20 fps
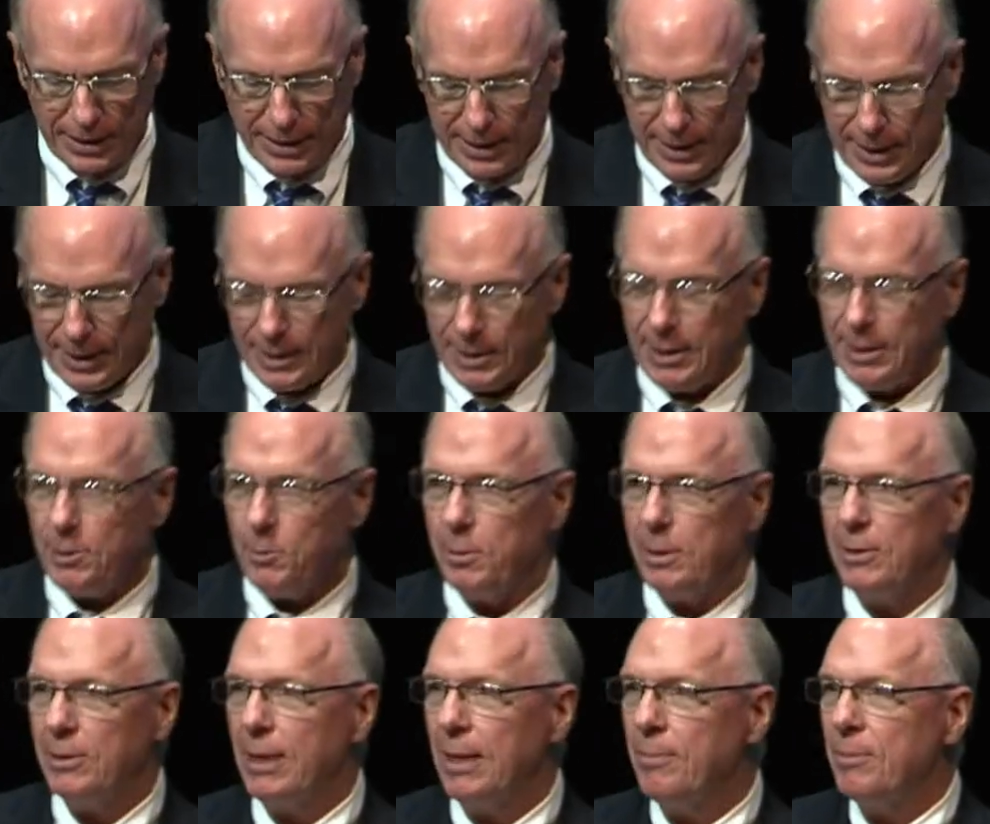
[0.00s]
And this, we
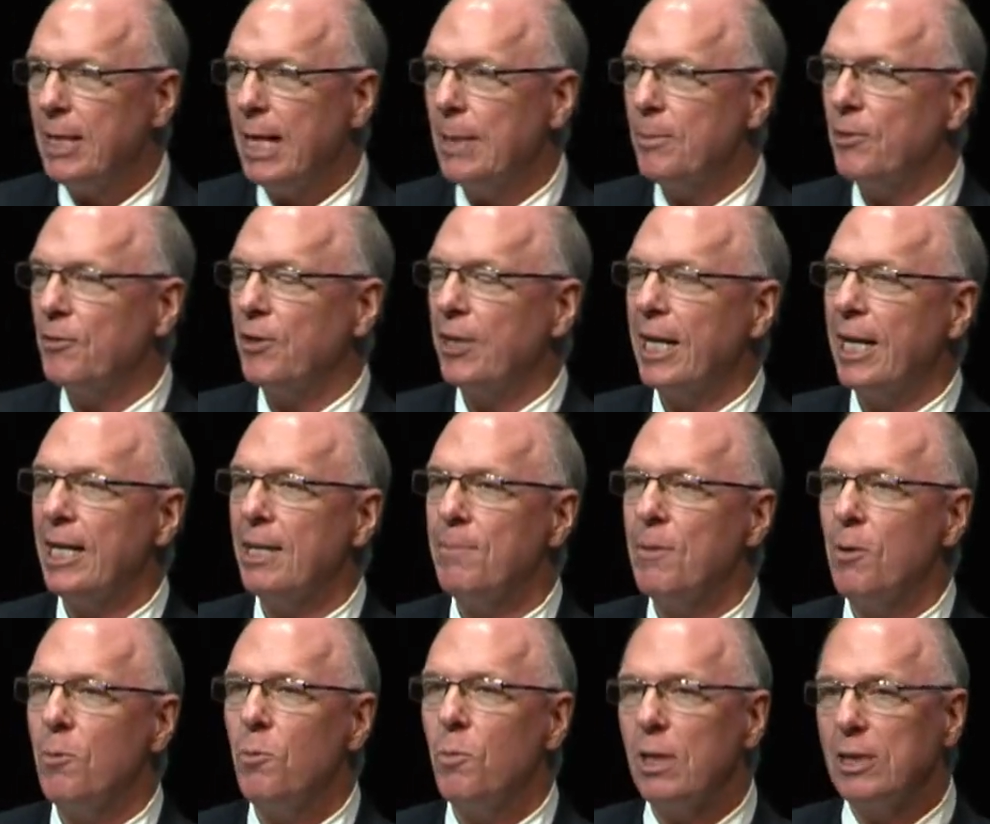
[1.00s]
sometimes forget
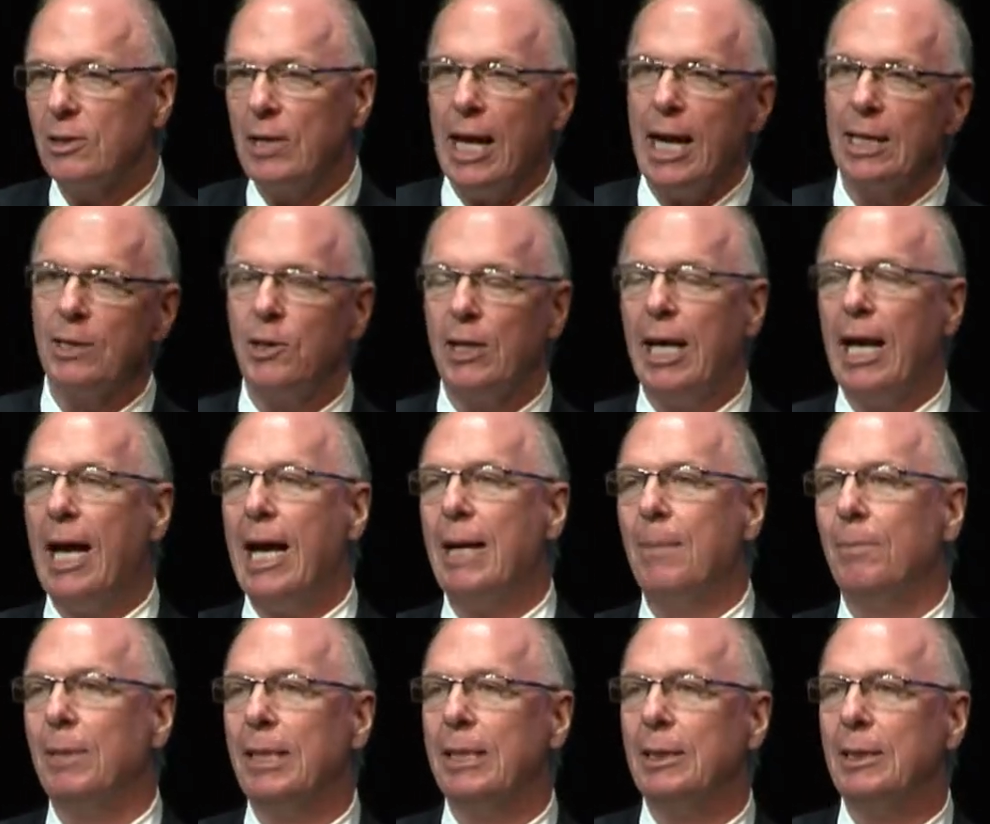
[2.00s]
about what's actually
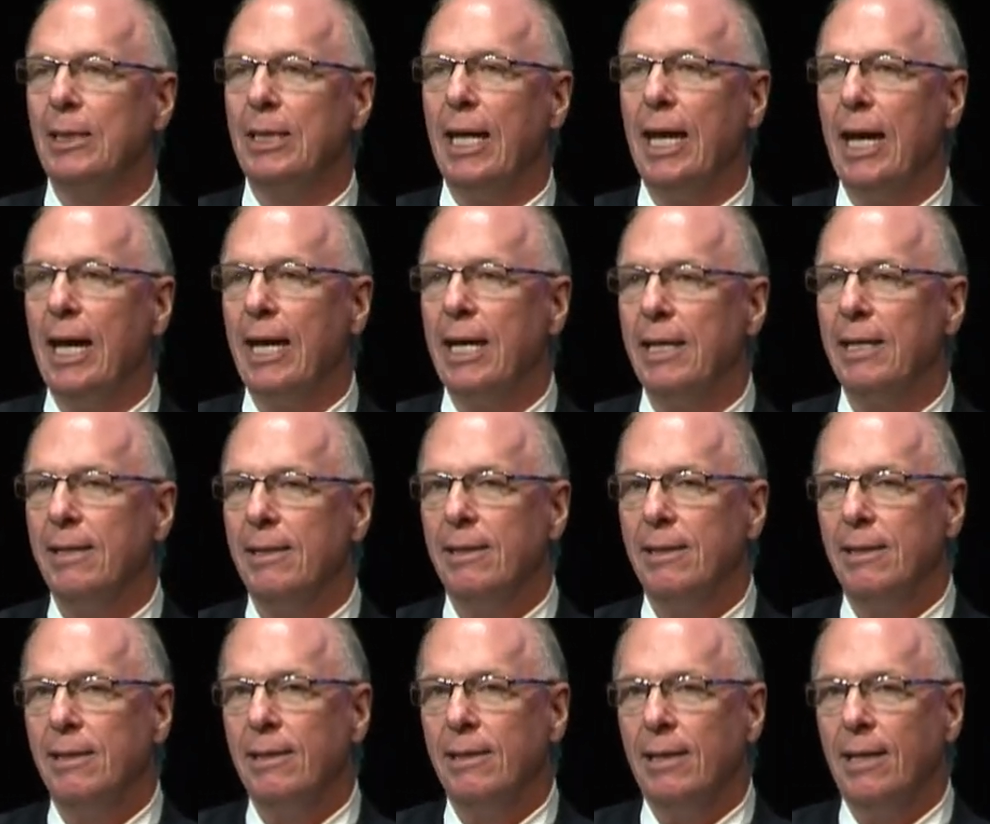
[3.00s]
happening today
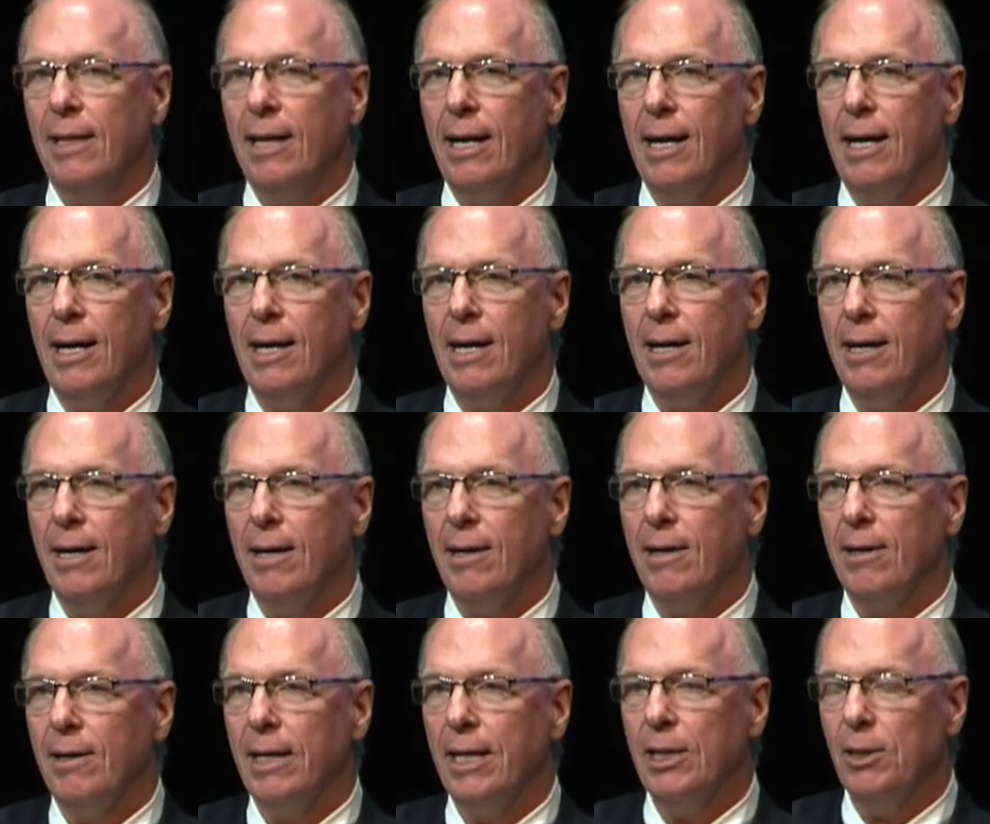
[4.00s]

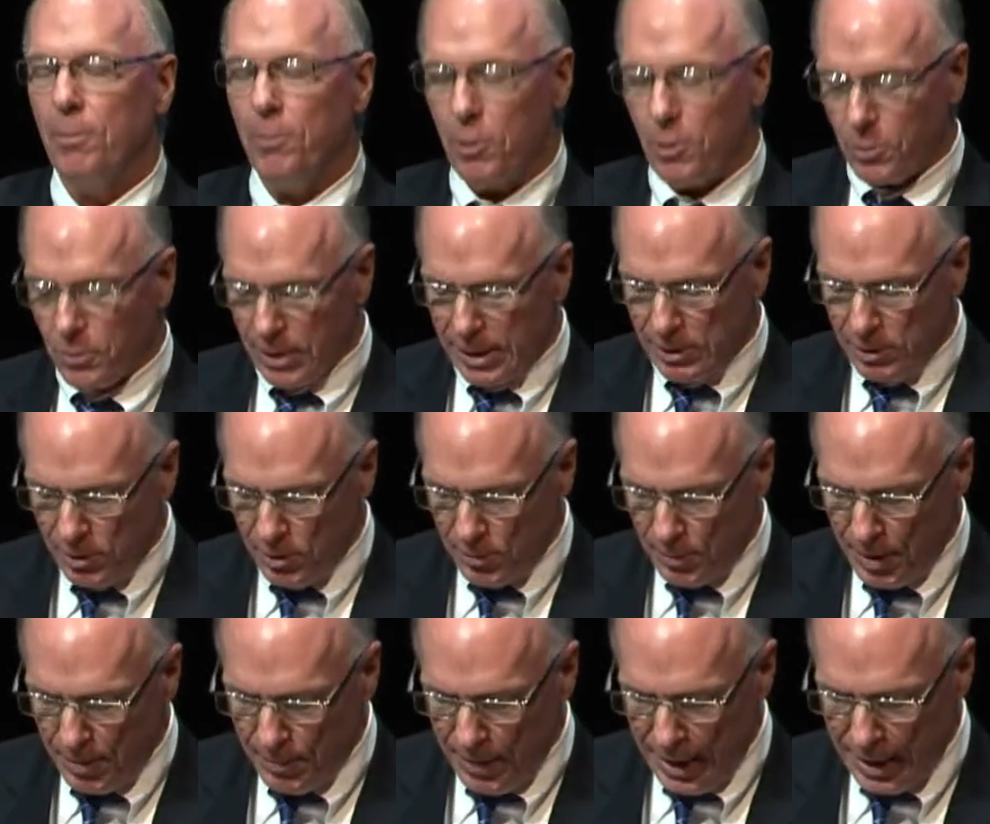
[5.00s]
and the progress that's
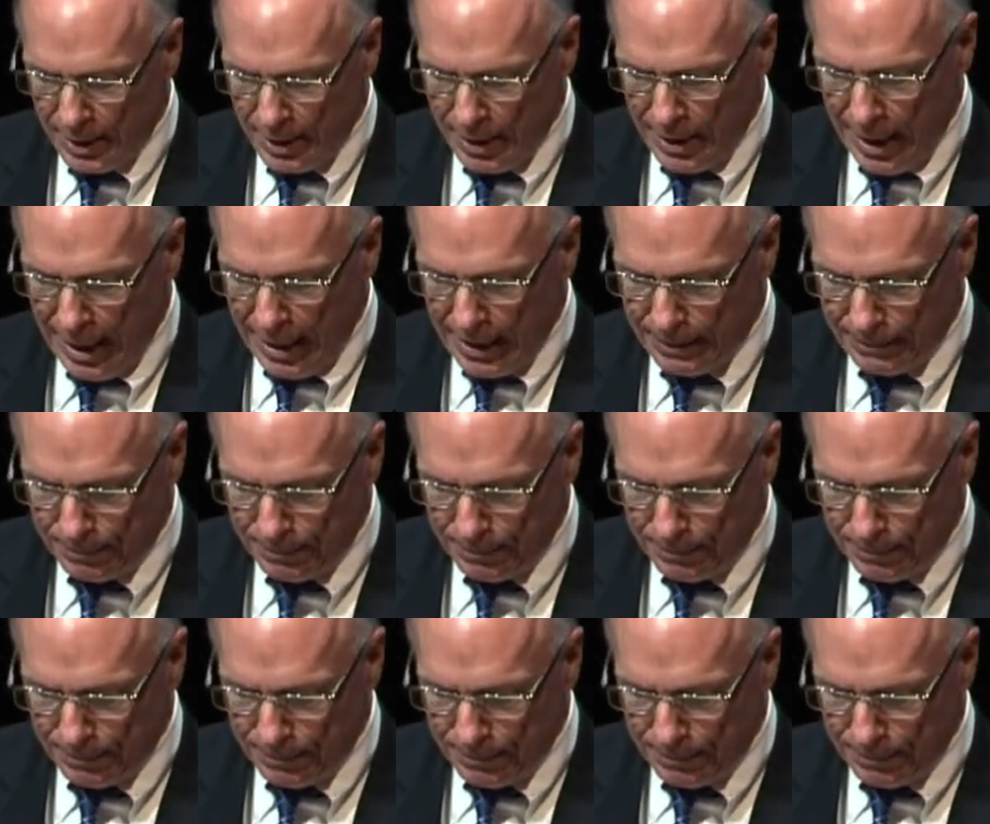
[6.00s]
being made today.